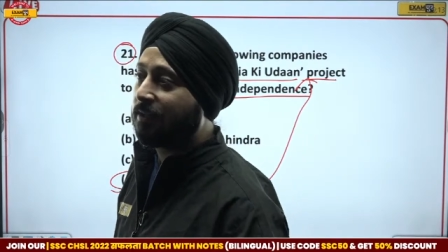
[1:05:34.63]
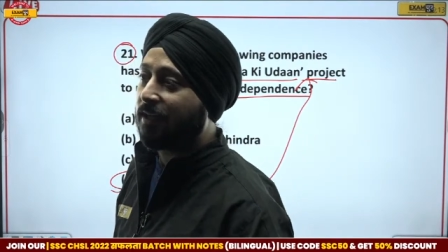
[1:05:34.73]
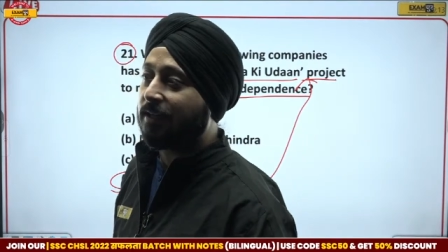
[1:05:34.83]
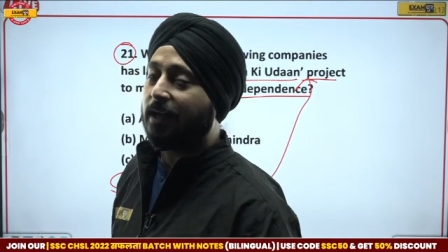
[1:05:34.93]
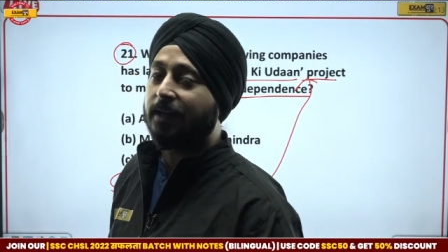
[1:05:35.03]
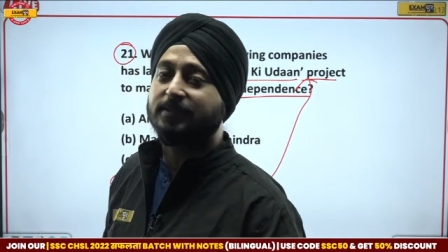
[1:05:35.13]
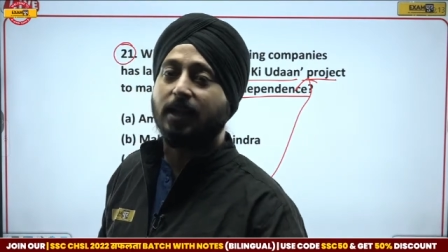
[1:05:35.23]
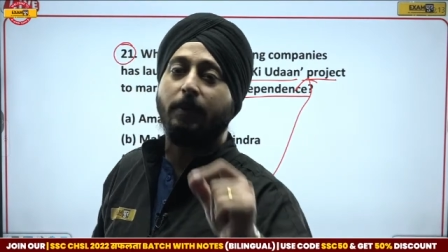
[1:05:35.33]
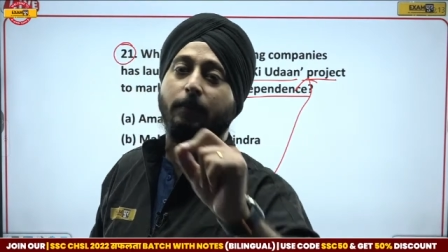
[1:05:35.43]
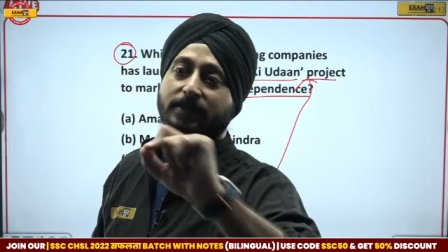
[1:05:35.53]
thing, and that is
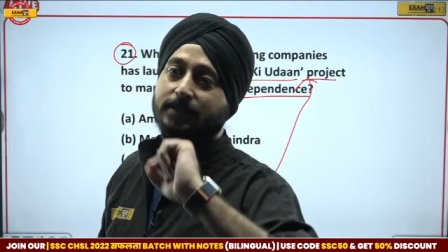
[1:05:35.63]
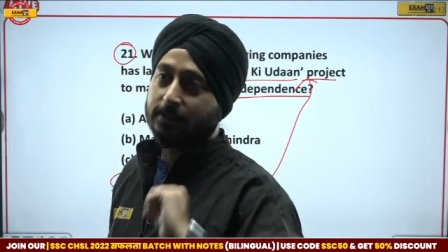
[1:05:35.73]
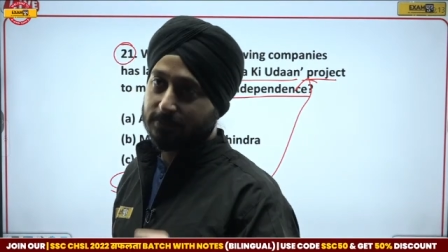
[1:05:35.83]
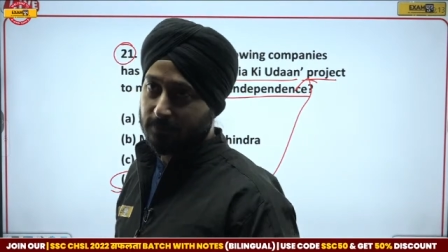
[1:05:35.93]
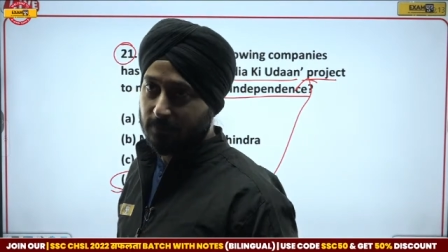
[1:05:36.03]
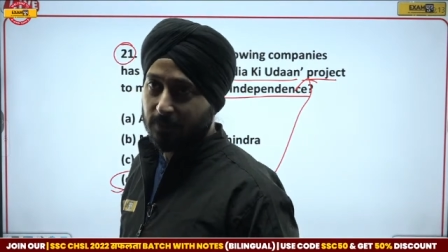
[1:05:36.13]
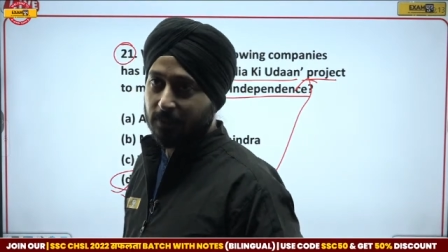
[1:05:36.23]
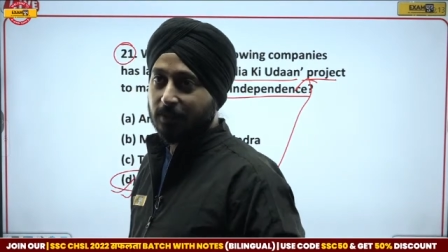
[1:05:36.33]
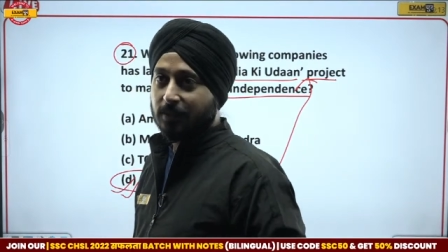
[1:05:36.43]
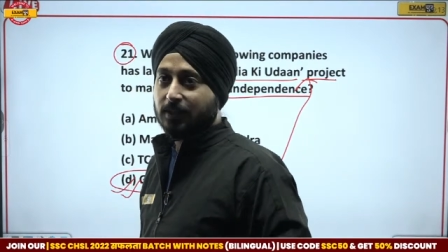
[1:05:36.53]
commit mistakes.
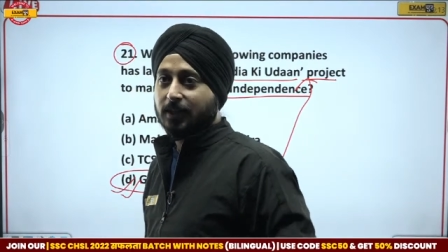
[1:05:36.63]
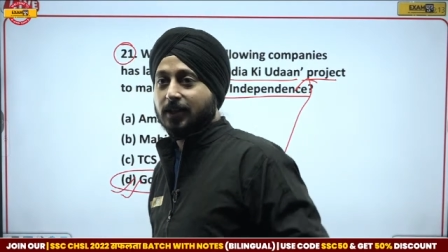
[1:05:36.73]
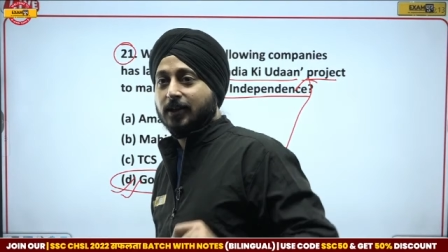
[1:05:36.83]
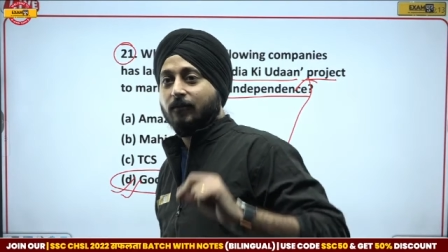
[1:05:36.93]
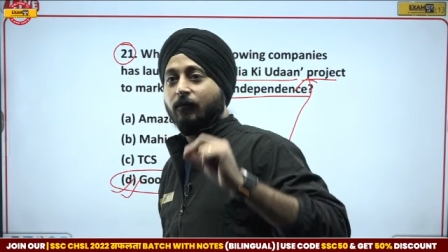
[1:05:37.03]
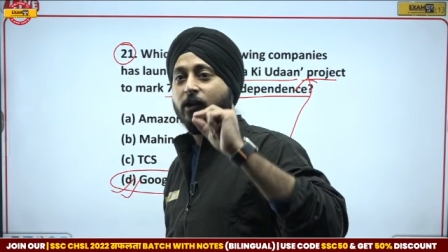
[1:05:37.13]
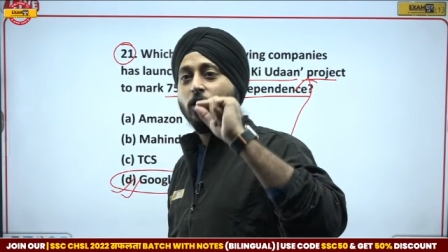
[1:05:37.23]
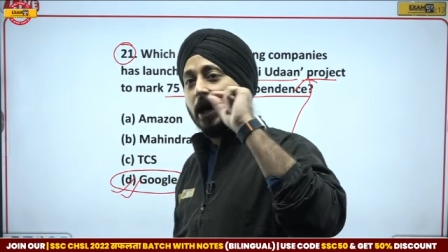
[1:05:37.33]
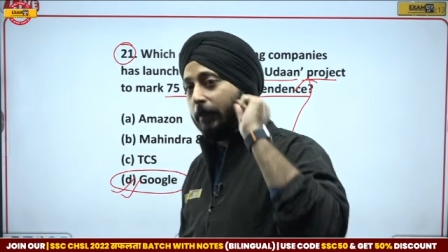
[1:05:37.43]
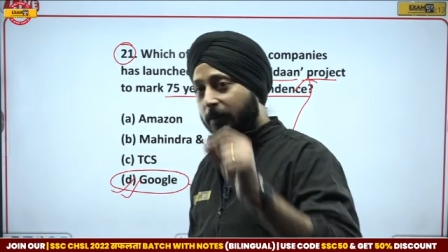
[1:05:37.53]
When you
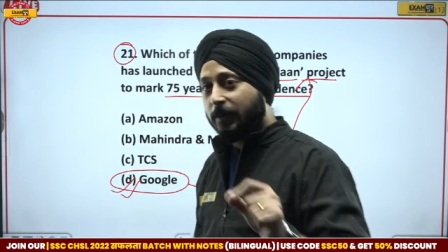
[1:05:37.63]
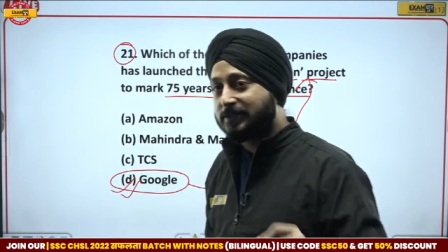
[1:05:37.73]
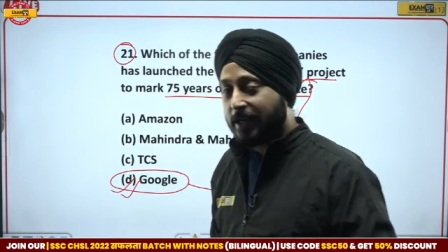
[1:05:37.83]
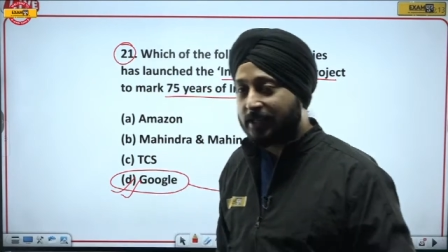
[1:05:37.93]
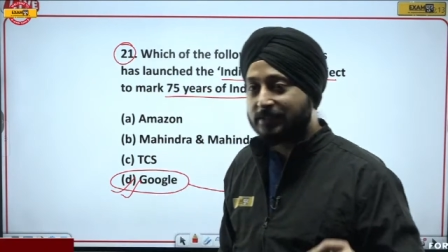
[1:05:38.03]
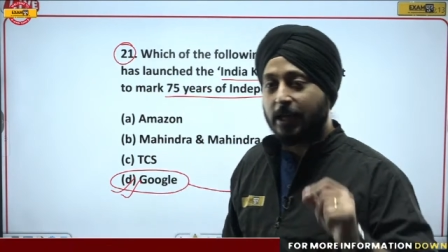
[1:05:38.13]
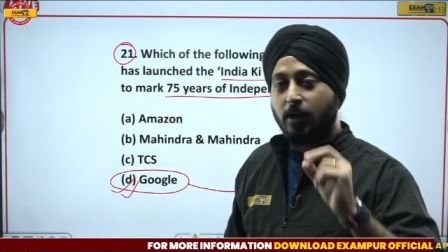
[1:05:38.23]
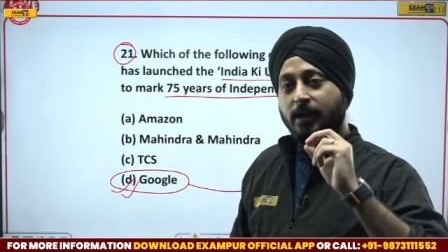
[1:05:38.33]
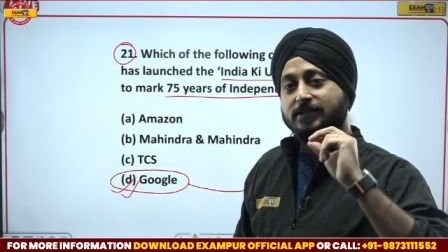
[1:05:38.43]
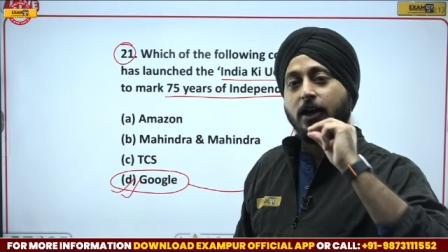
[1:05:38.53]
commit mistakes, then you
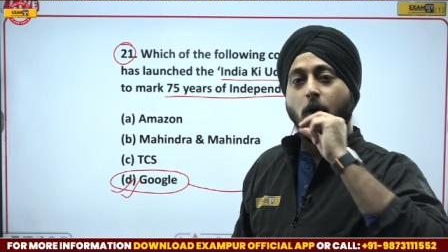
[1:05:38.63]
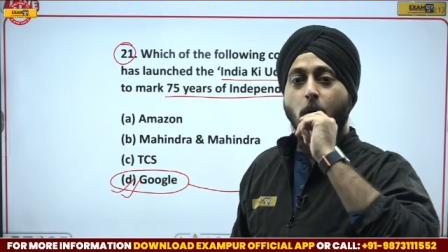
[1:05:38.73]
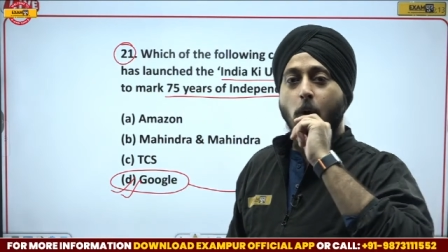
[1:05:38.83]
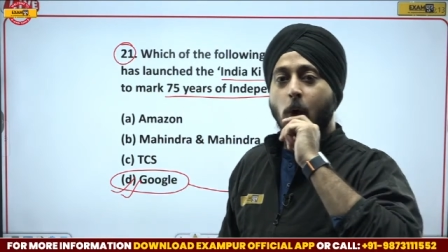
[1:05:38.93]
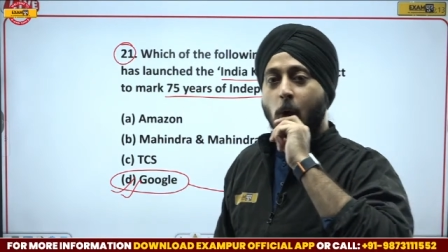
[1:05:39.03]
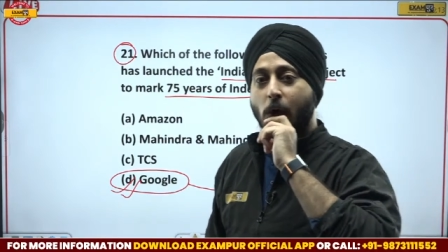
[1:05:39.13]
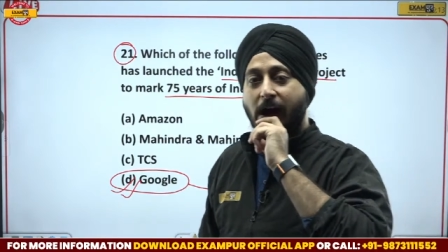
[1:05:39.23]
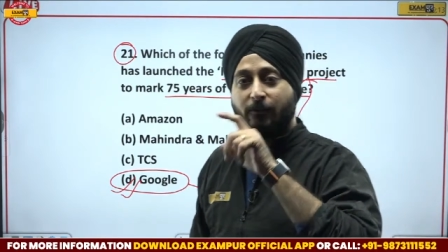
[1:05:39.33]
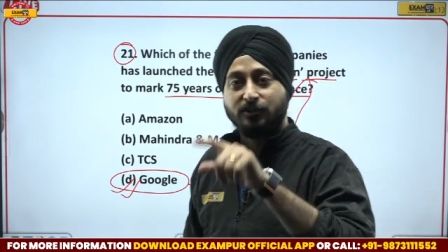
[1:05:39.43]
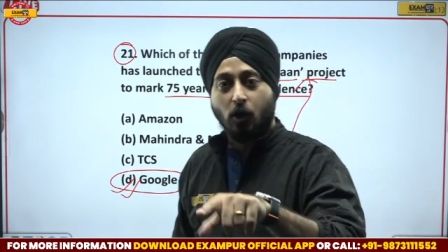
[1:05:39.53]
understand, oh, I was